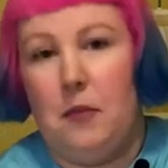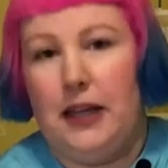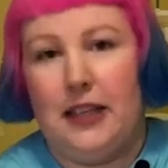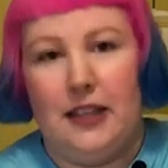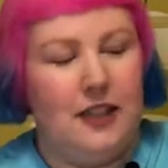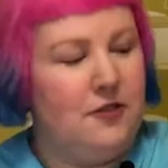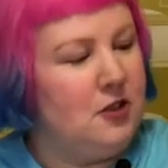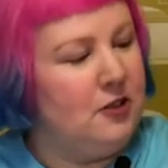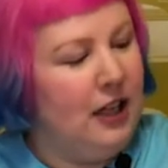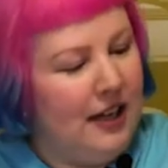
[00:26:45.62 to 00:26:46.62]
might get left
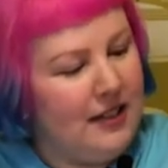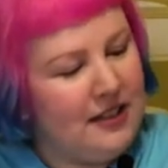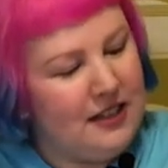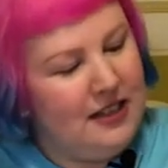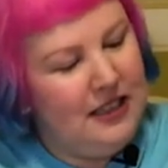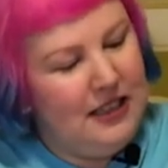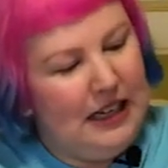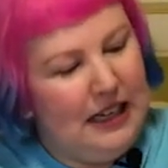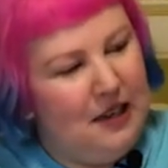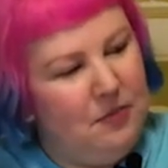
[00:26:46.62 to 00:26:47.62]
till last,
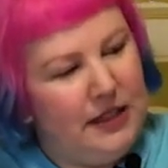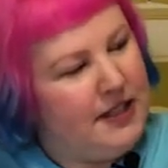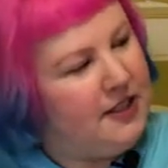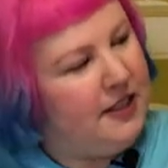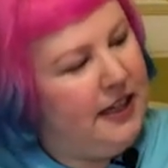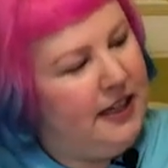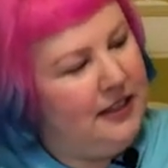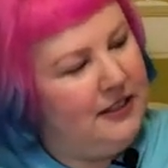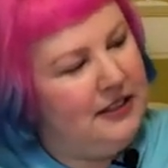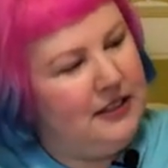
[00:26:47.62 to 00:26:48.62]
um, but that's okay.